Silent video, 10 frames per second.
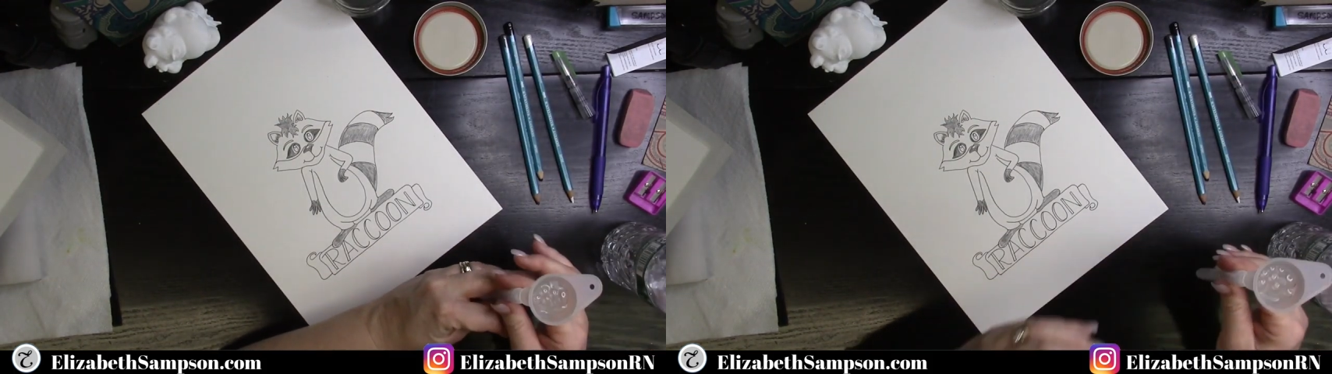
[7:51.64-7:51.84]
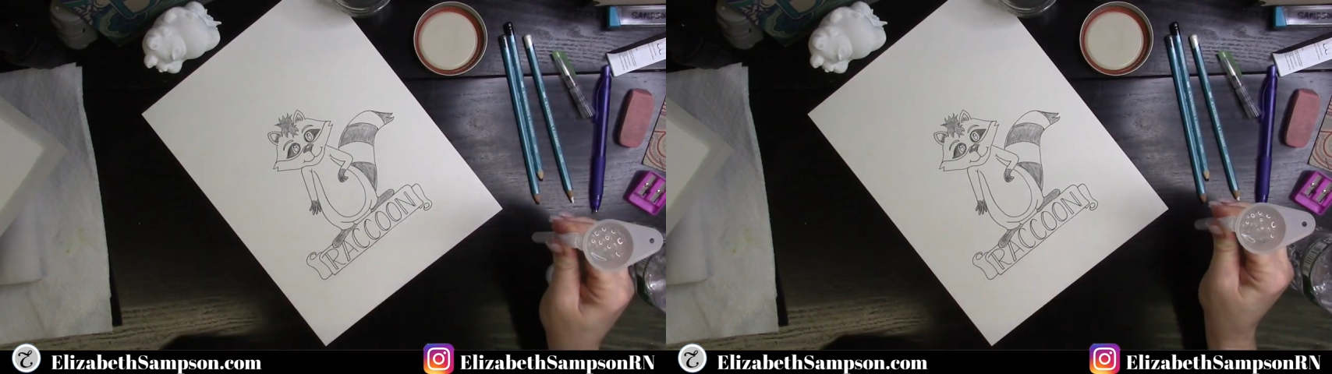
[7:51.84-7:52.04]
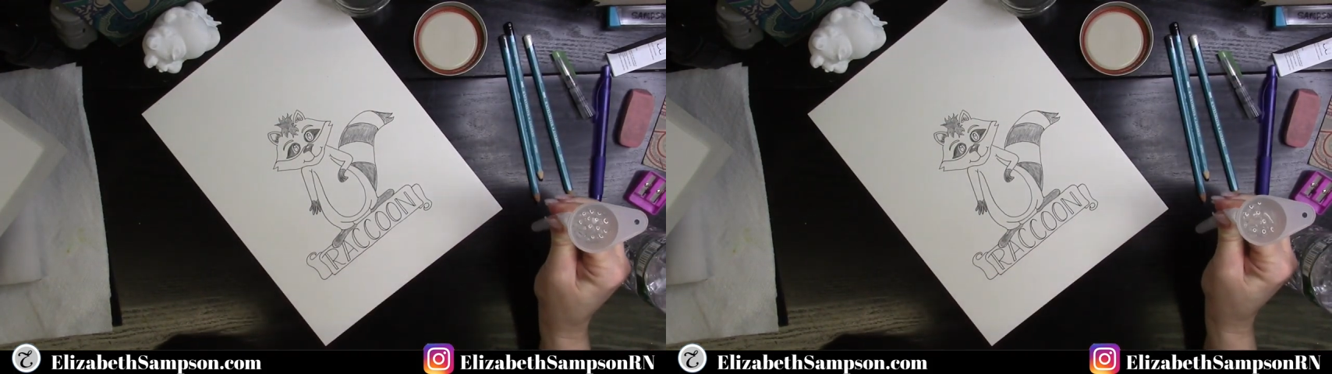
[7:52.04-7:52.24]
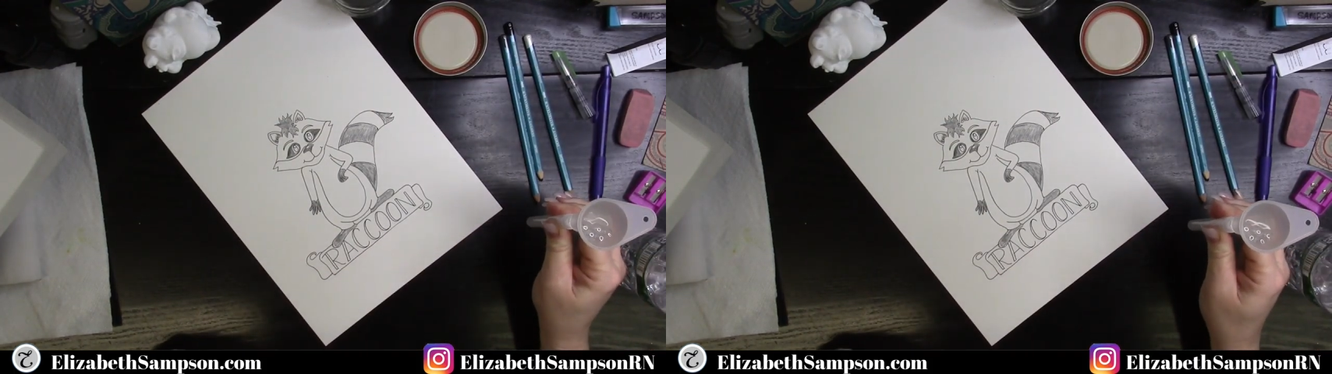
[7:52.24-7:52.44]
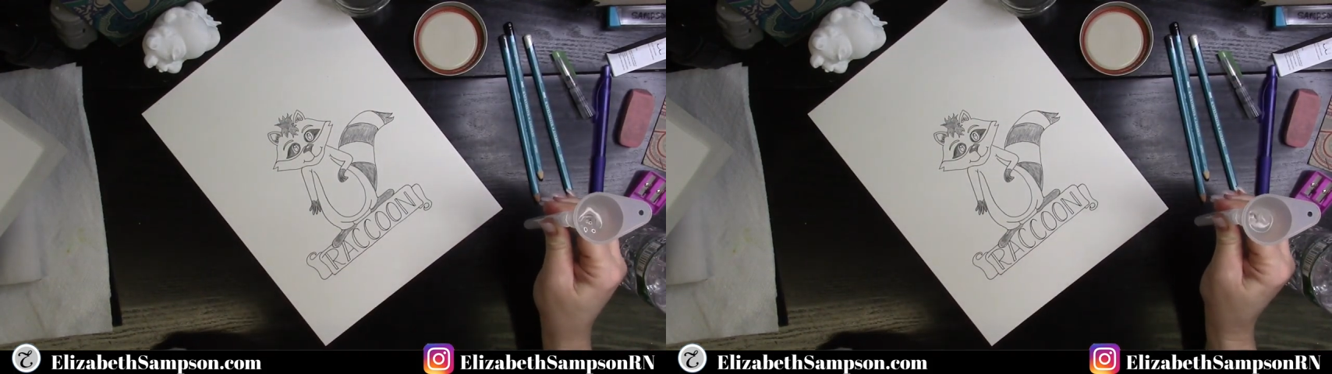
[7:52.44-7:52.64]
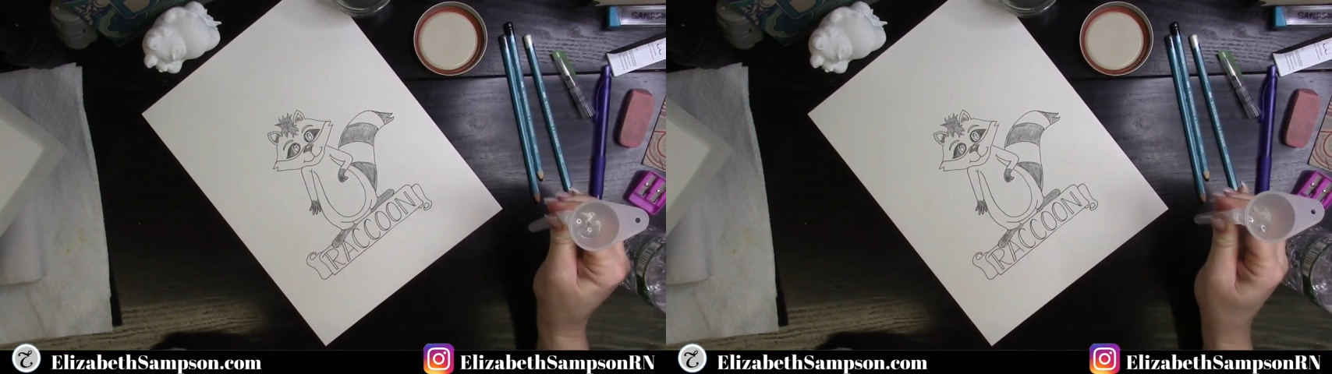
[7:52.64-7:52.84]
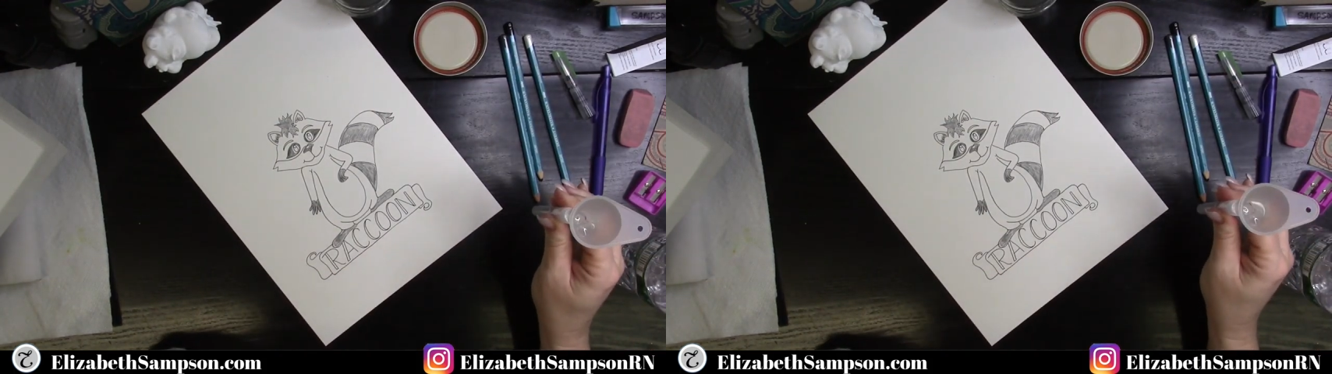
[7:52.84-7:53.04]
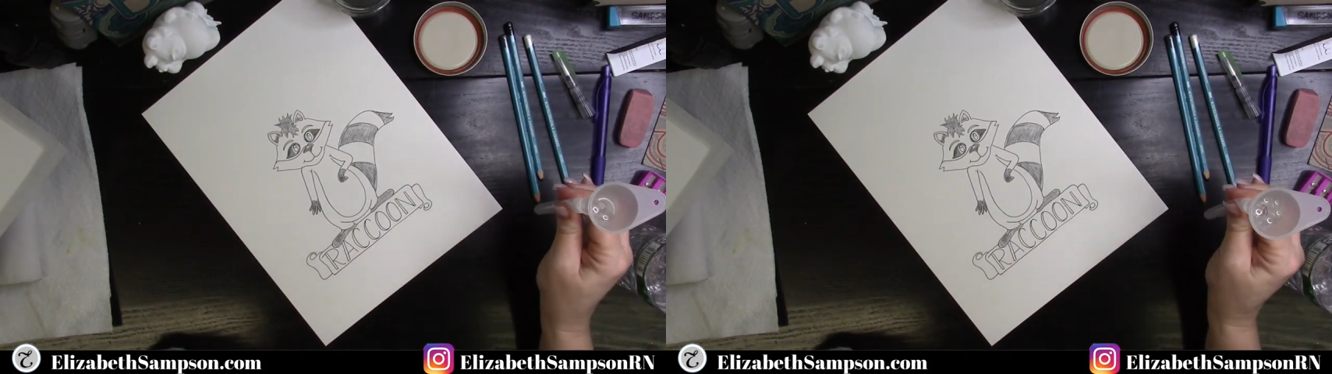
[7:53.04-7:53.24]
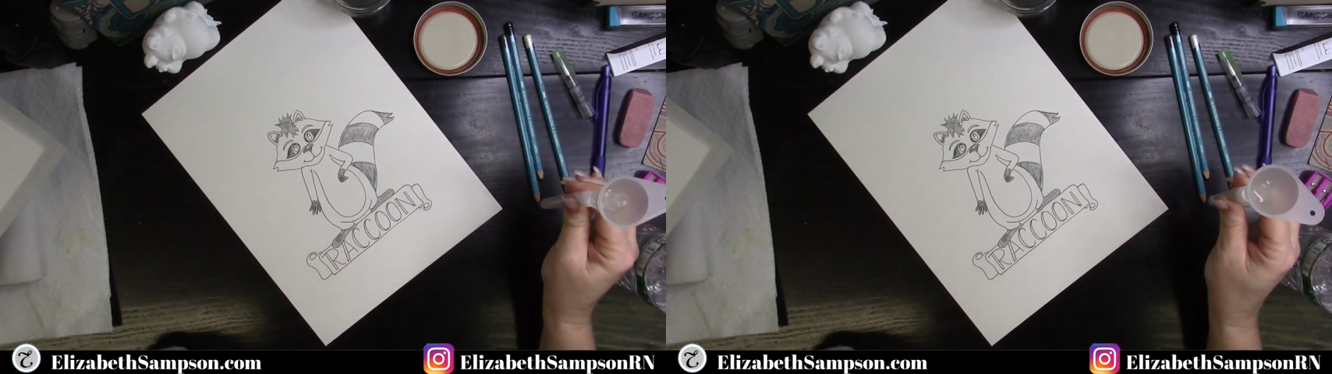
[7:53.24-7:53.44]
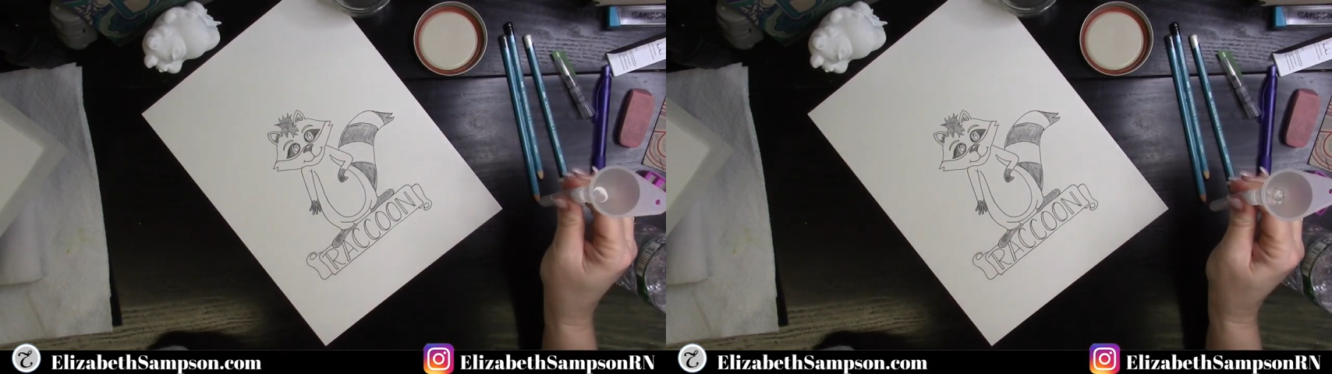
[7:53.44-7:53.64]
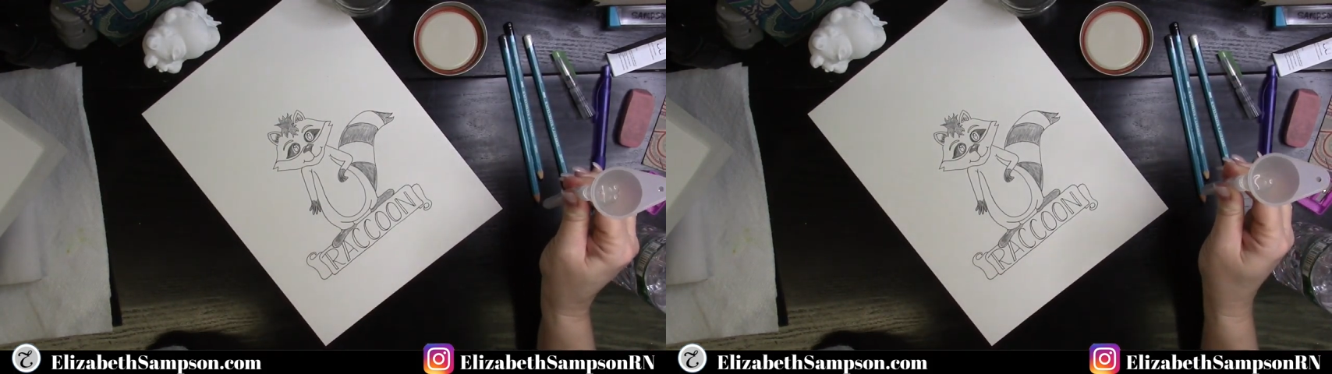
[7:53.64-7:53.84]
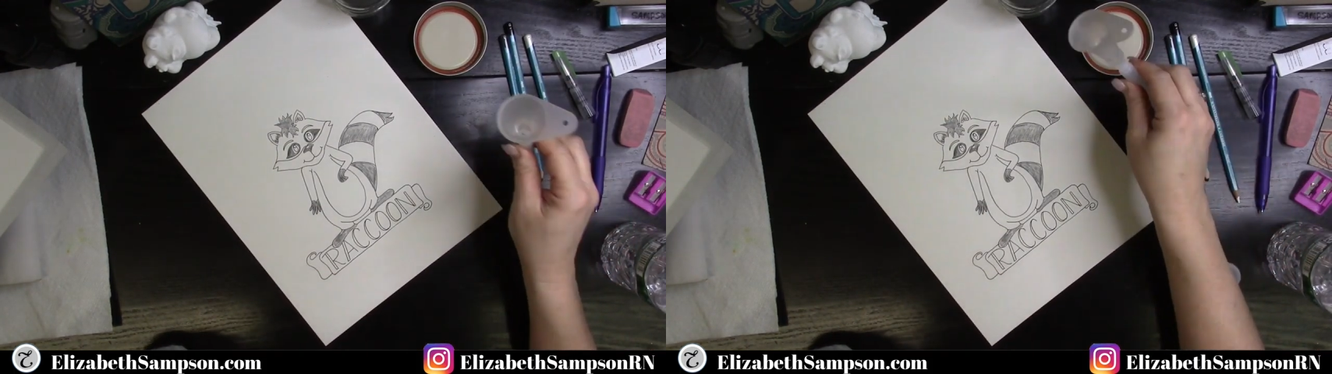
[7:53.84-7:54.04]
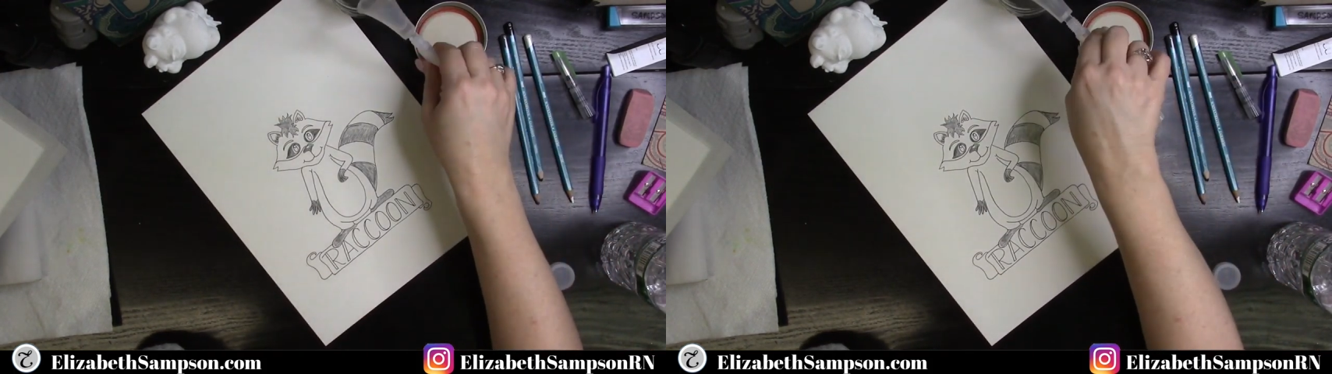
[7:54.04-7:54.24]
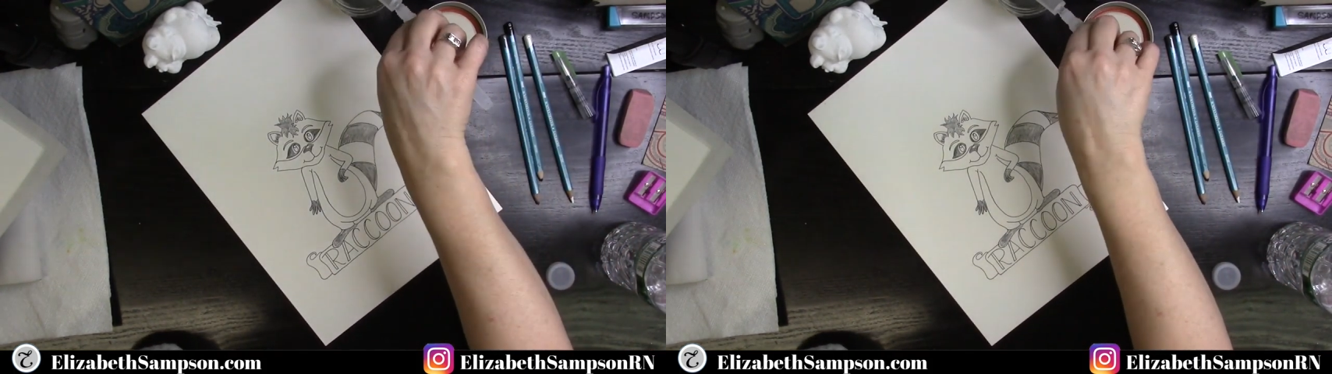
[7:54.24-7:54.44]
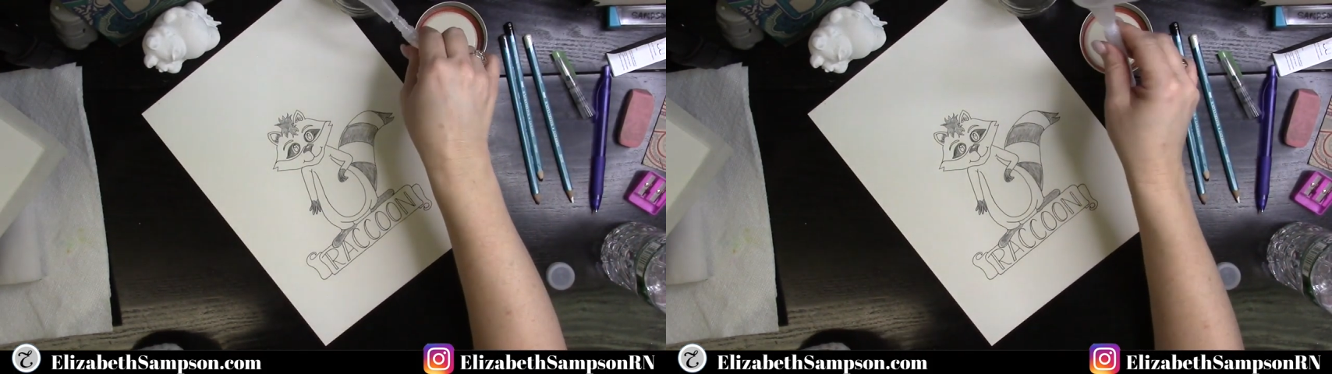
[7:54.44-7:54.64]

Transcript: Nobody's mouth can be seen.